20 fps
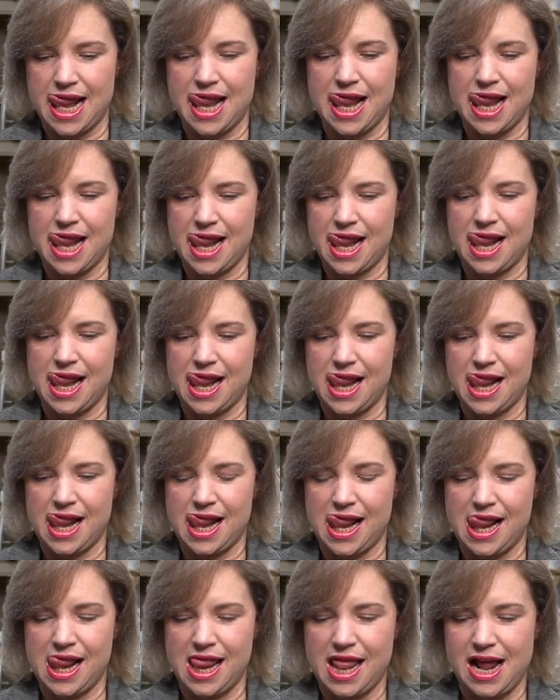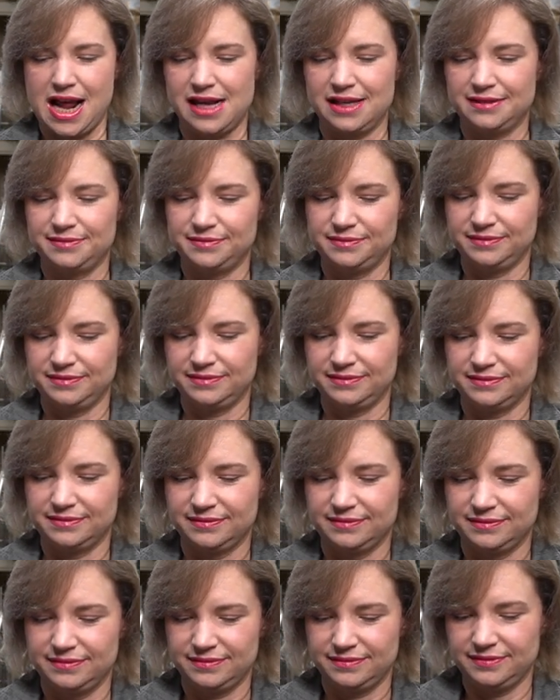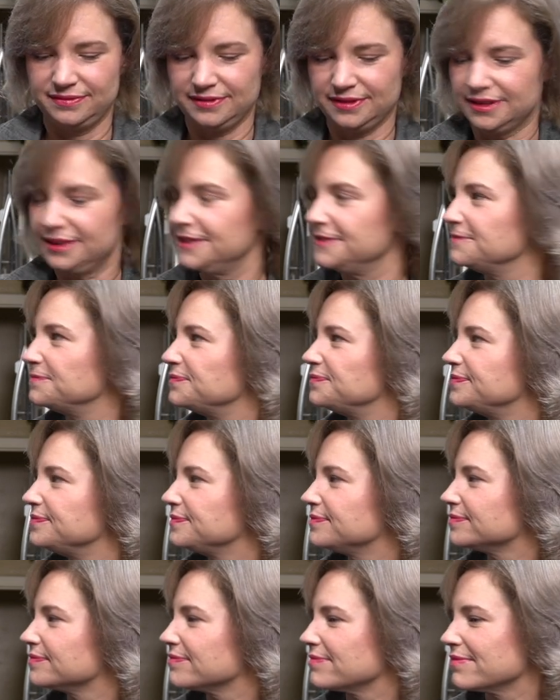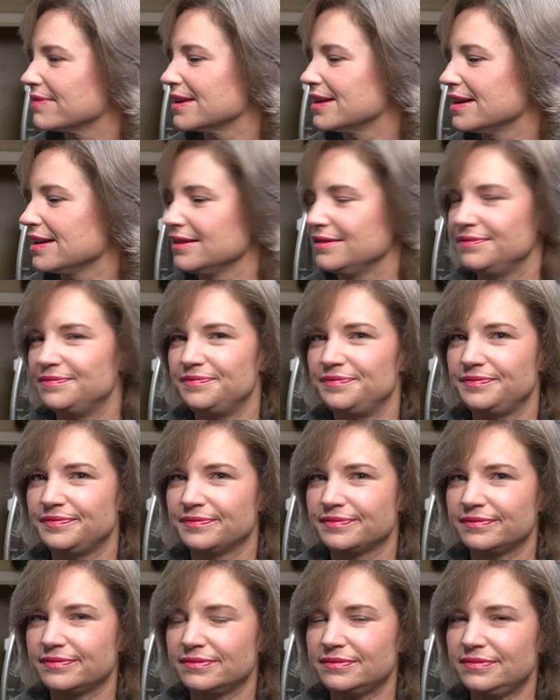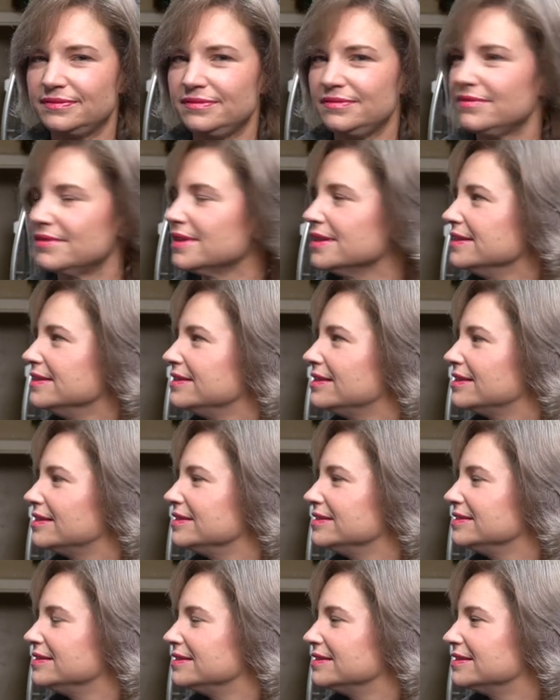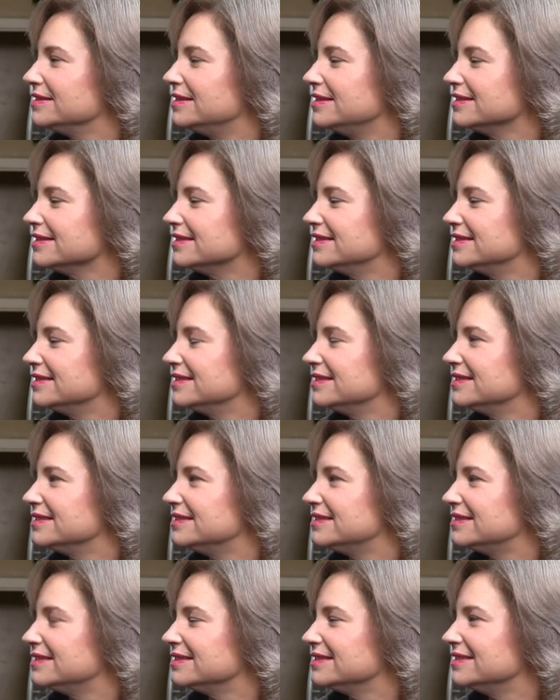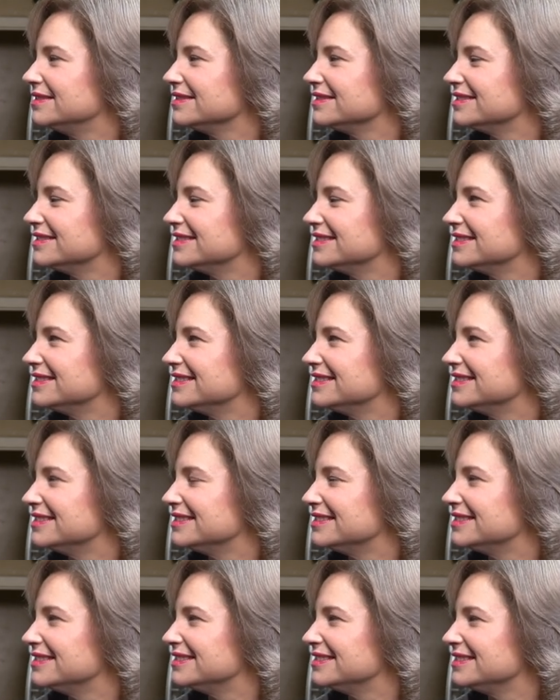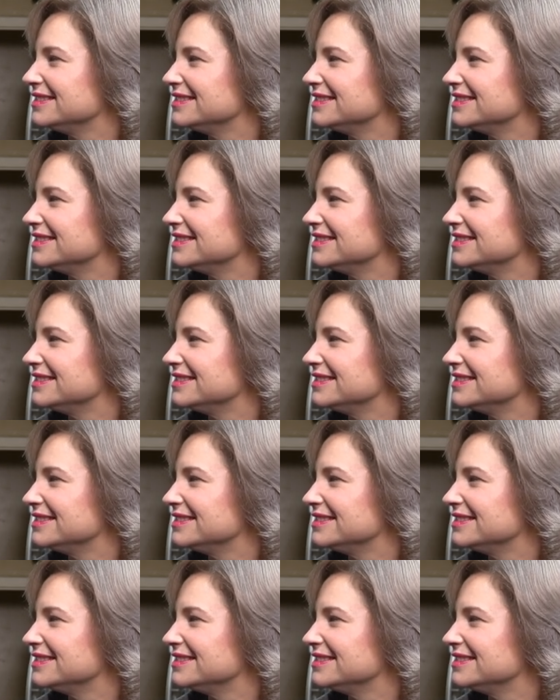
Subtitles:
No words are spoken by the person on screen.